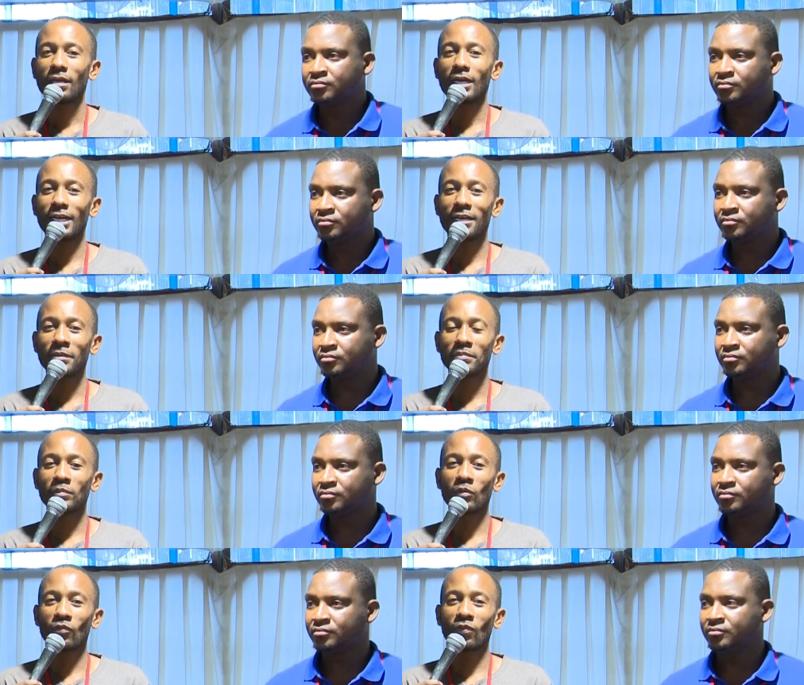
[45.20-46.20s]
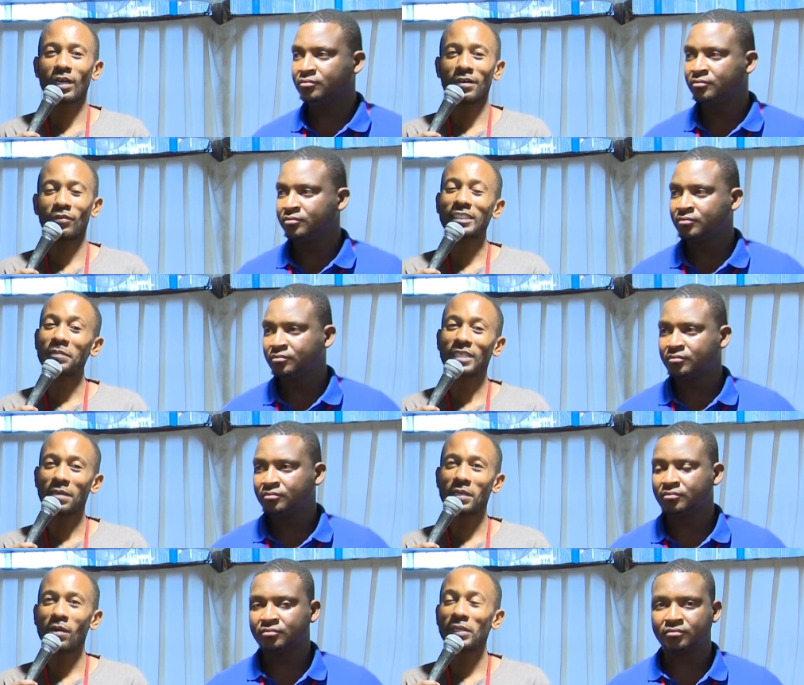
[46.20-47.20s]
Speaker 1: Um, uh, for some
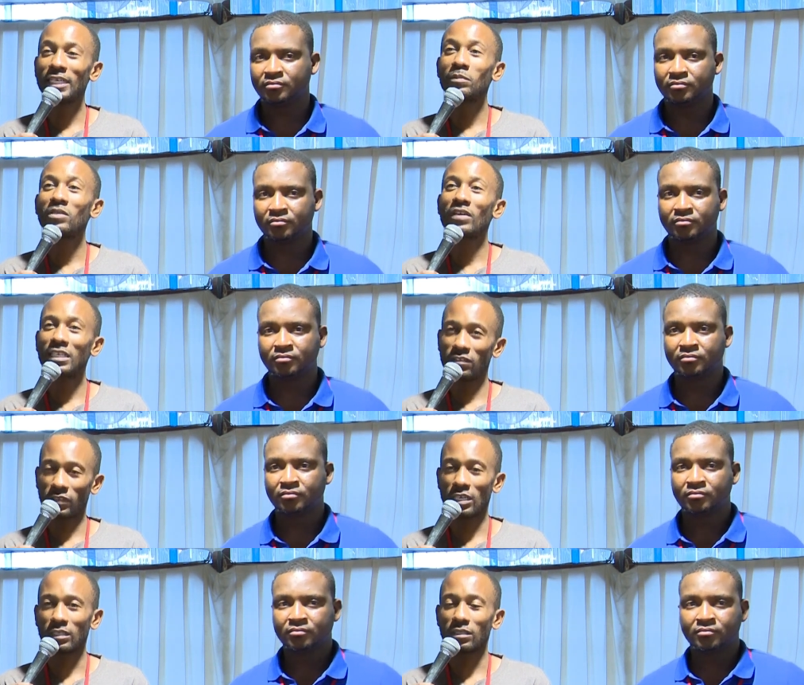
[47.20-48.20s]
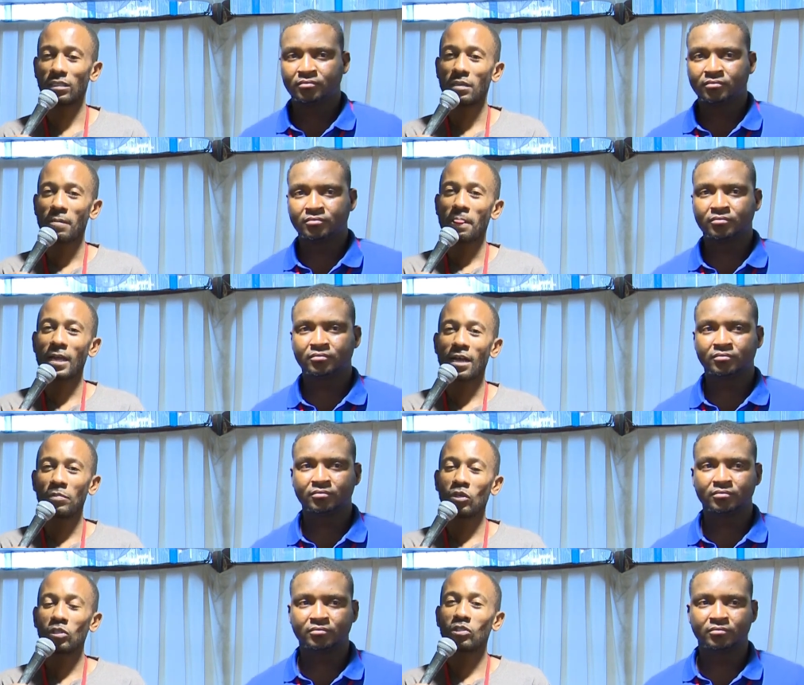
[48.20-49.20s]
time now, it has been very difficult uh,
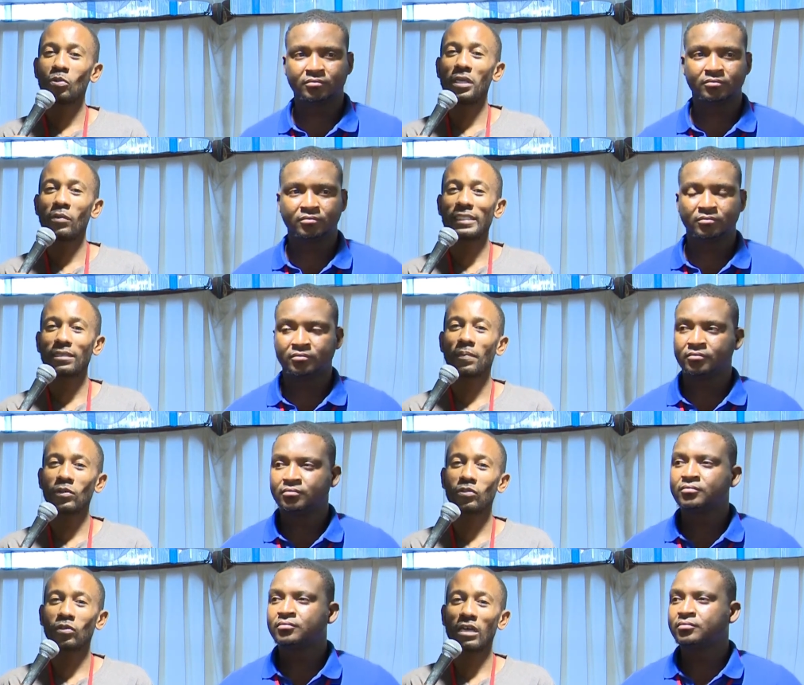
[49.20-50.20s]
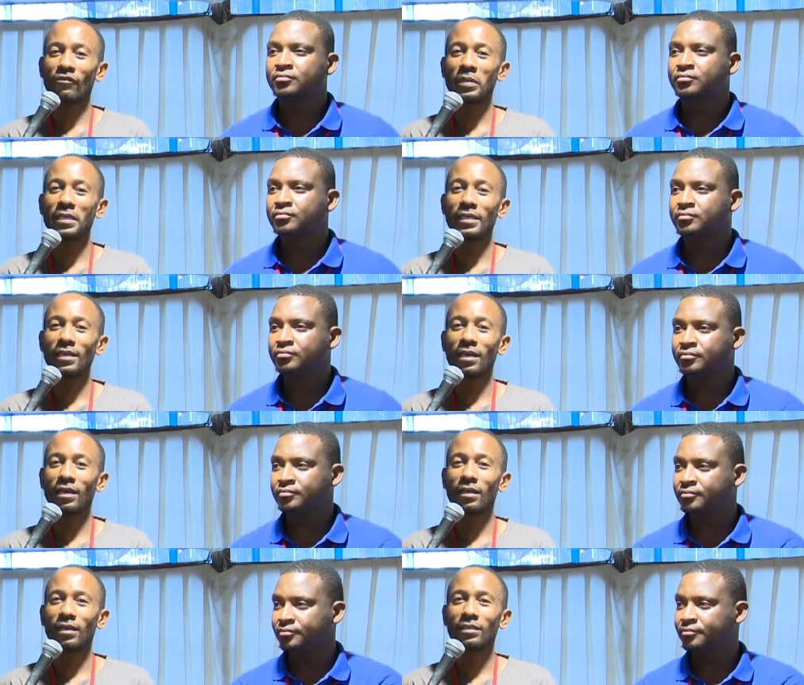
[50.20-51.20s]
because we were supposed to have been
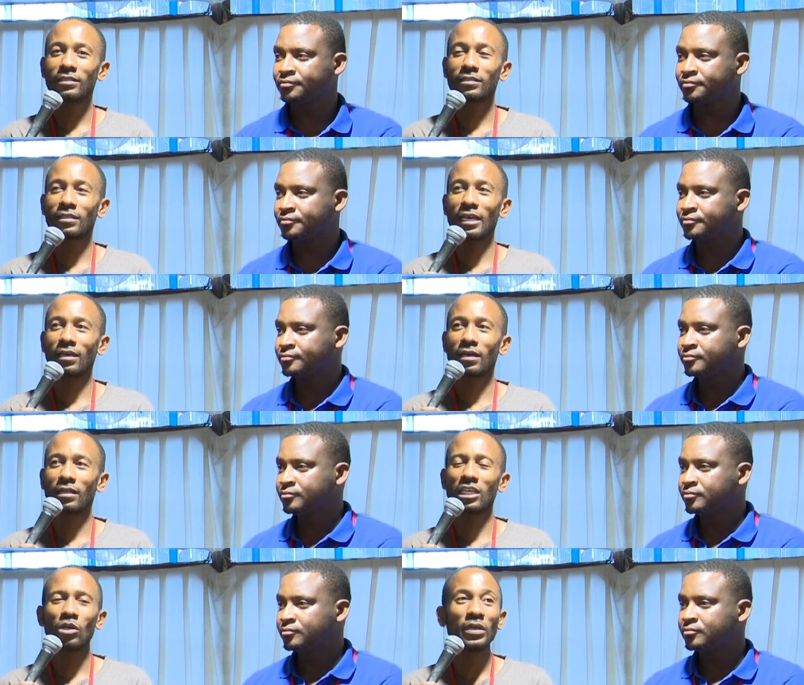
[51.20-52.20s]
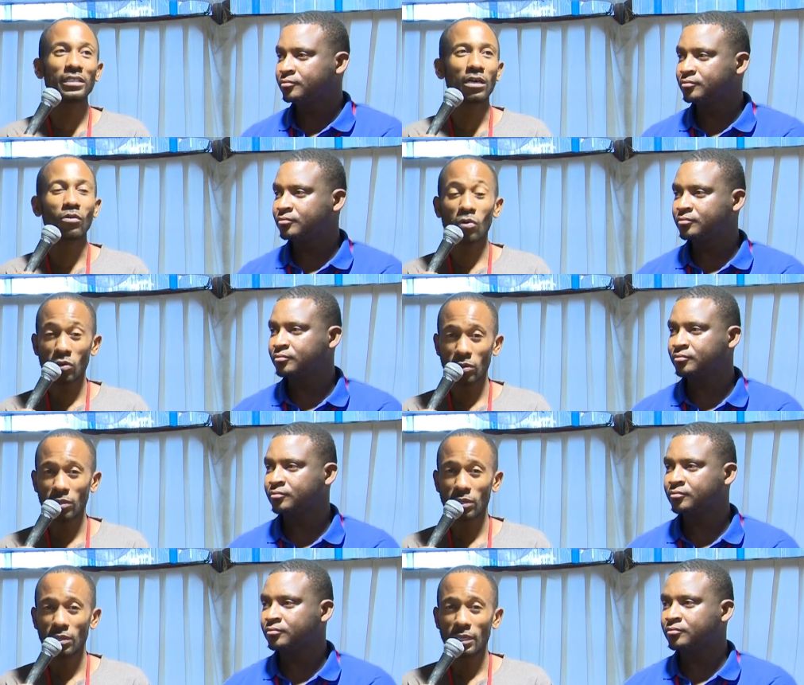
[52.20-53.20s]
here, it's like uh, three weeks ago,
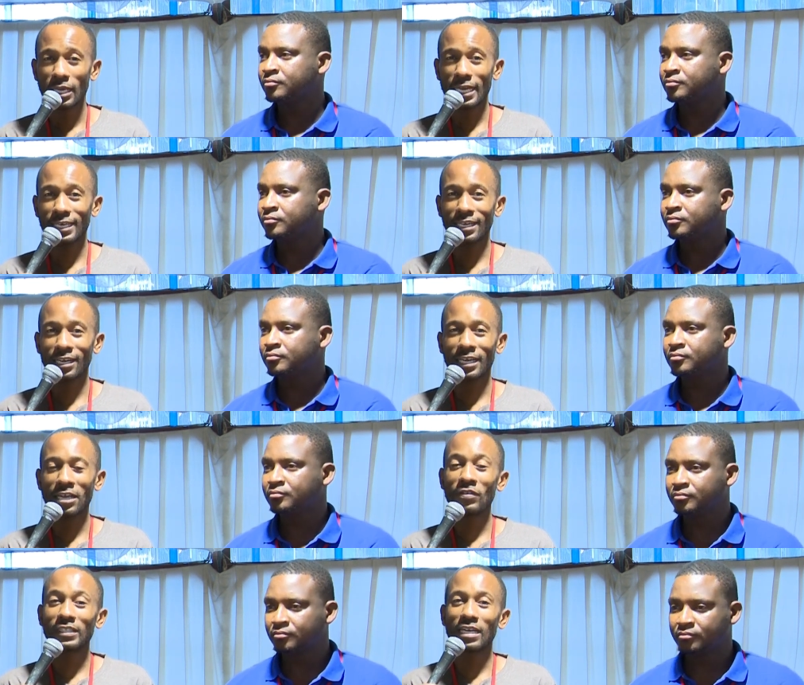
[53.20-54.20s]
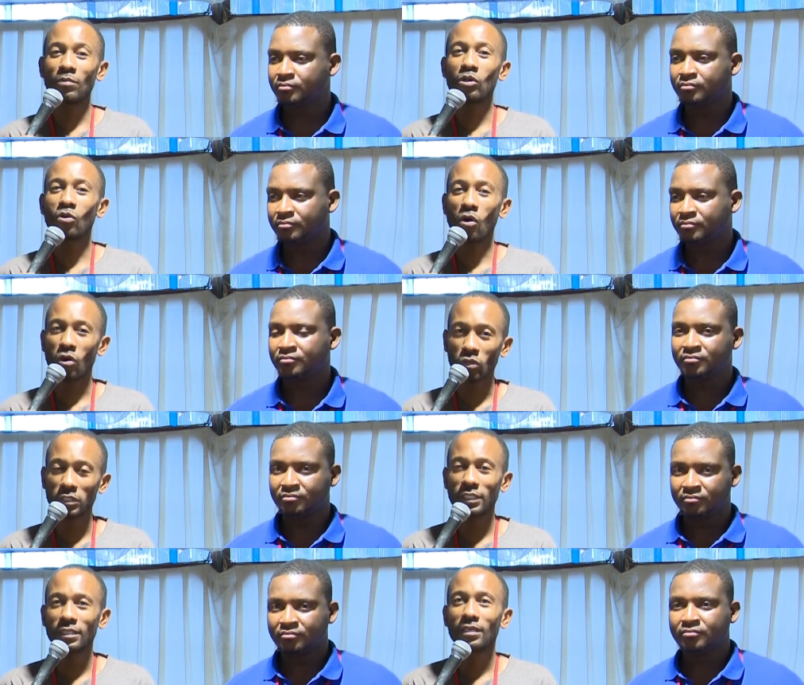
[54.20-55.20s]
and every time we
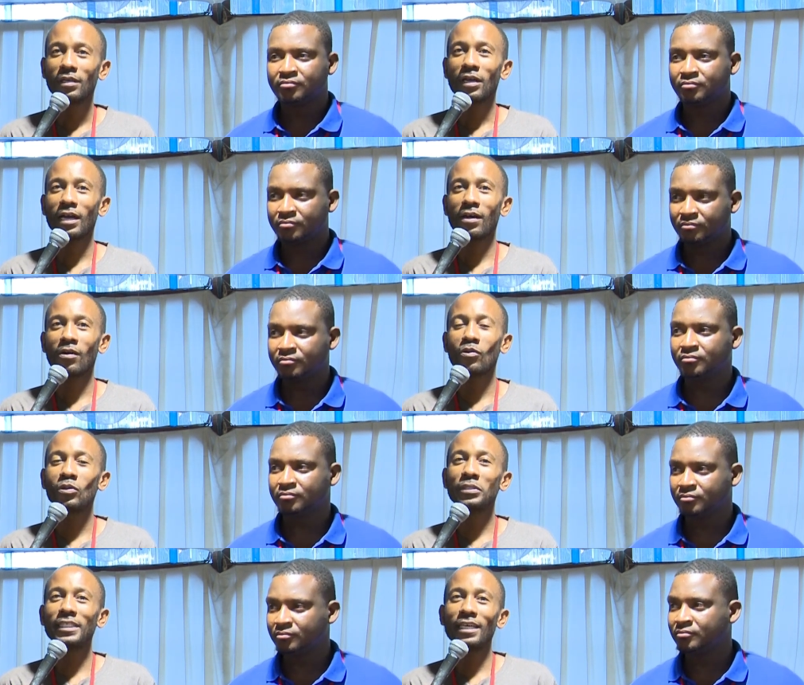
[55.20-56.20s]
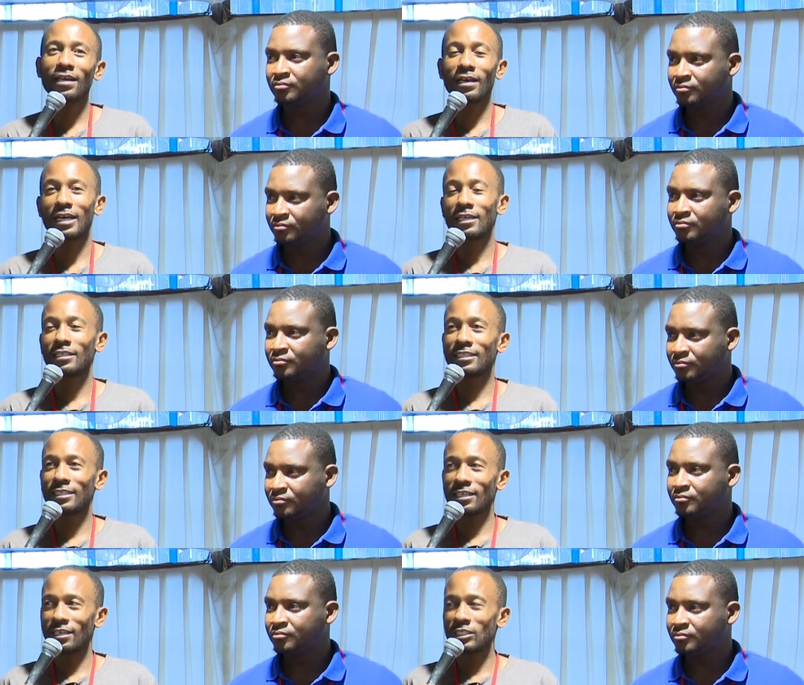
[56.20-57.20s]
called, we would hear,
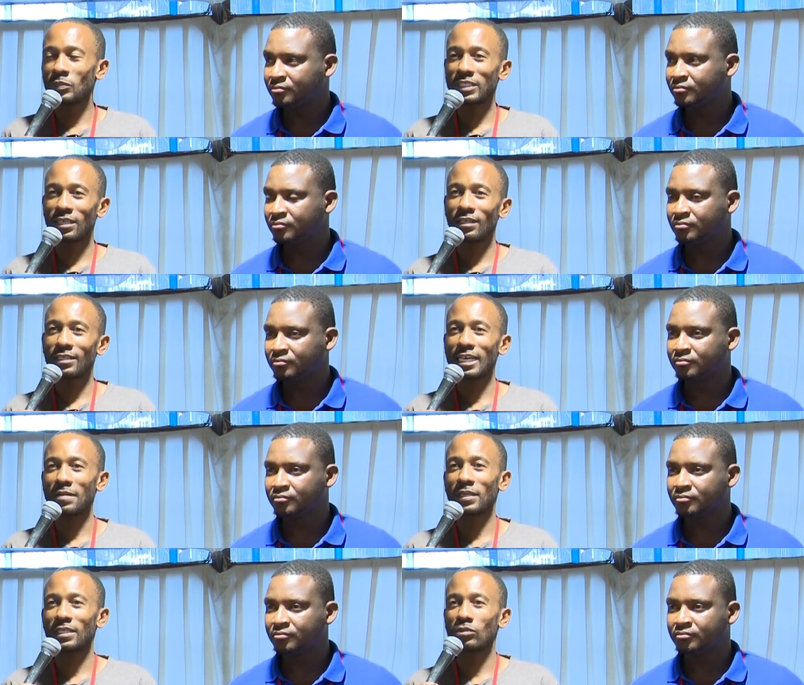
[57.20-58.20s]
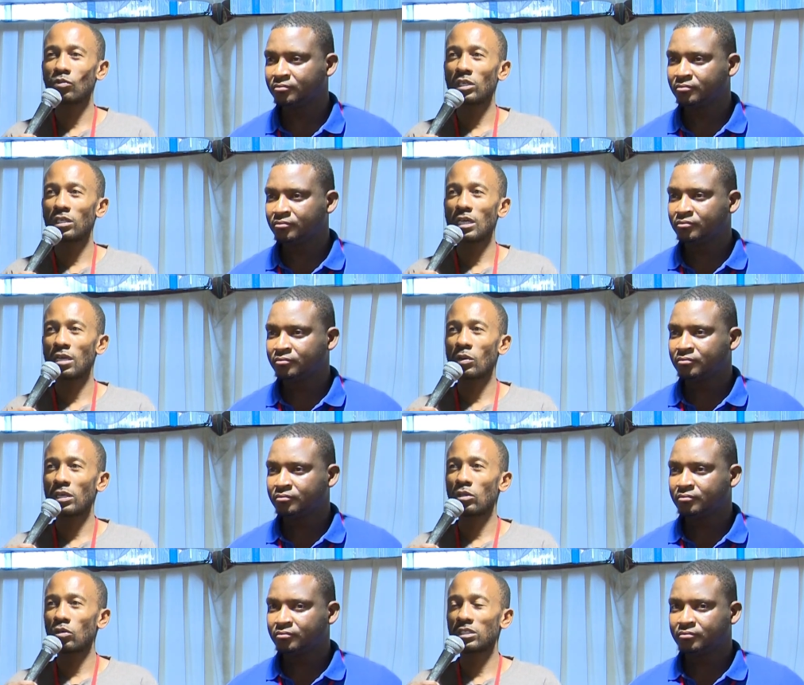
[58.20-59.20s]
th especially the time that we, there
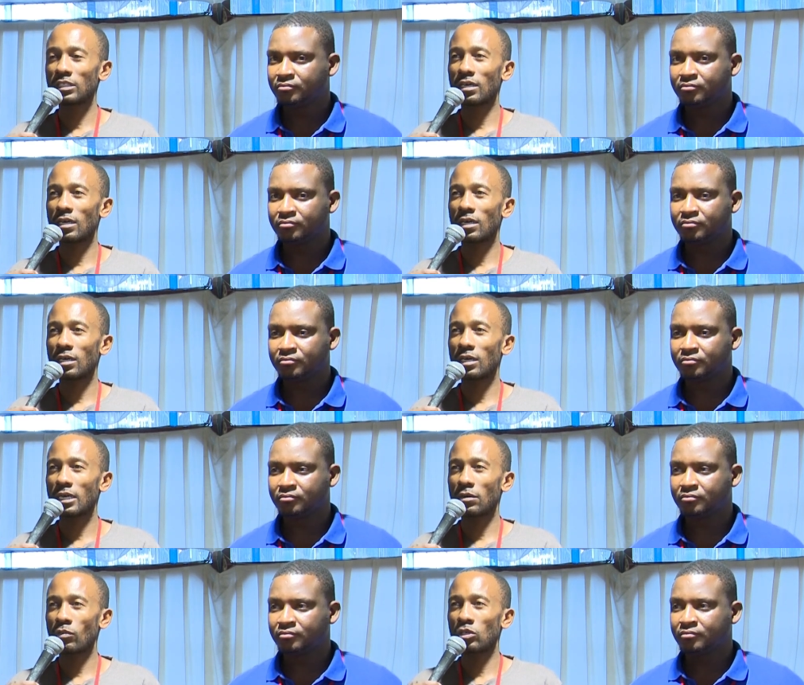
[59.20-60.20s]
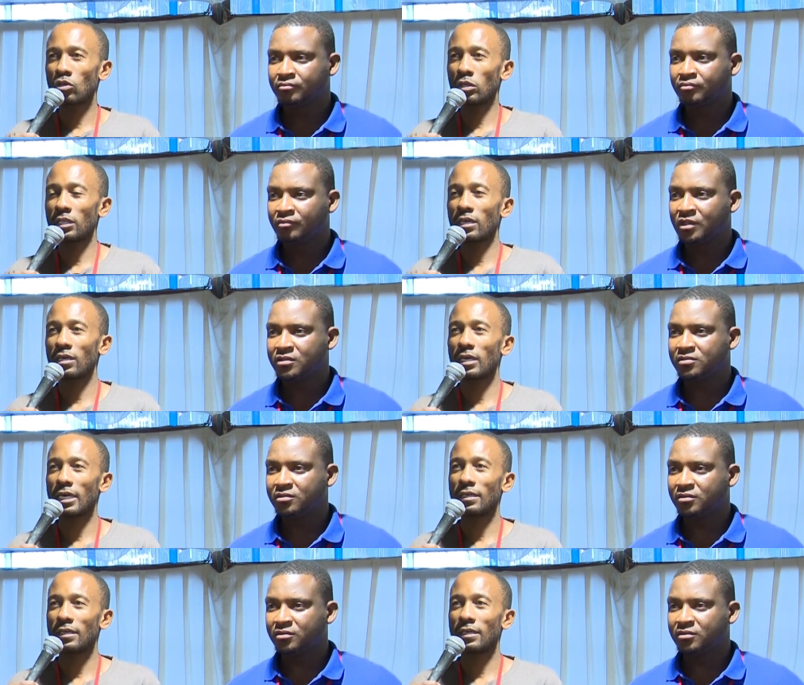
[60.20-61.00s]
were those, what do you call the